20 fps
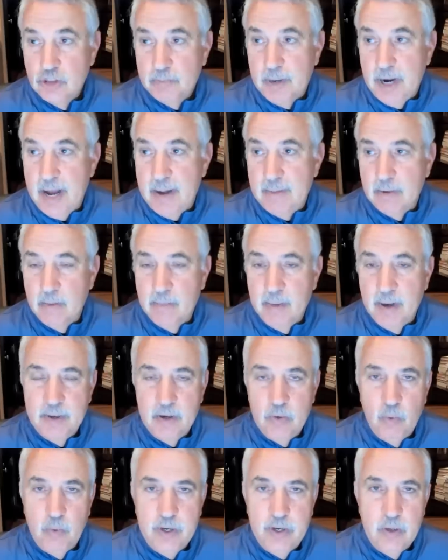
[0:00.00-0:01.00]
the problem. I
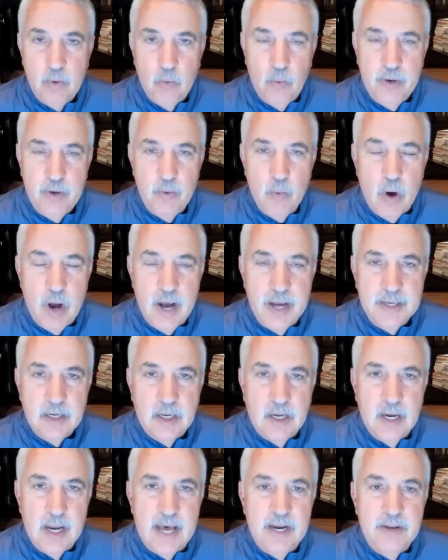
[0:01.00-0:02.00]
mean, we want
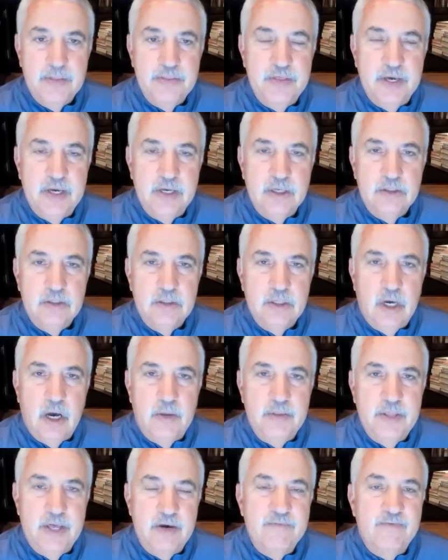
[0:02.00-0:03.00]
a lot of things
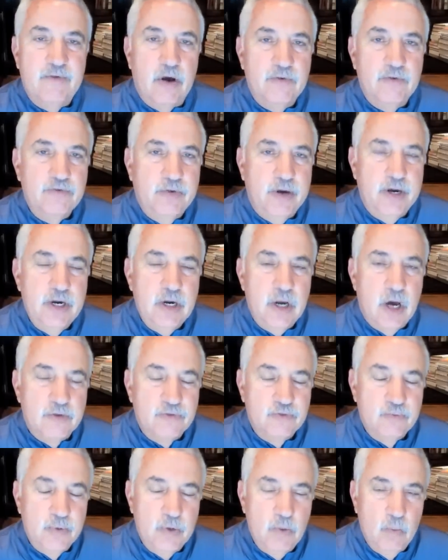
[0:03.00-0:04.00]
that involve
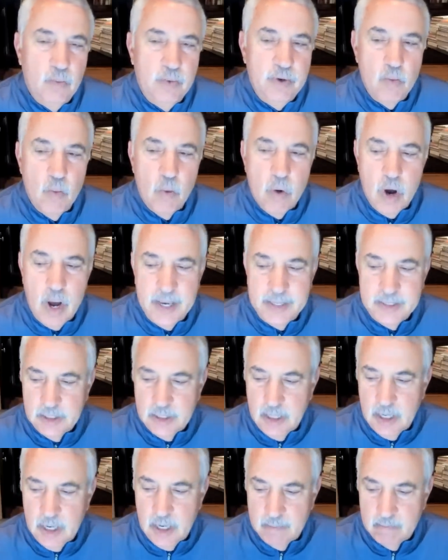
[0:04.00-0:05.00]
trade-offs. We want,
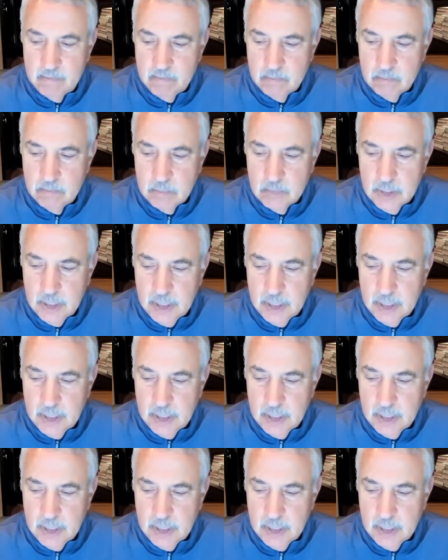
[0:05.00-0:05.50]
a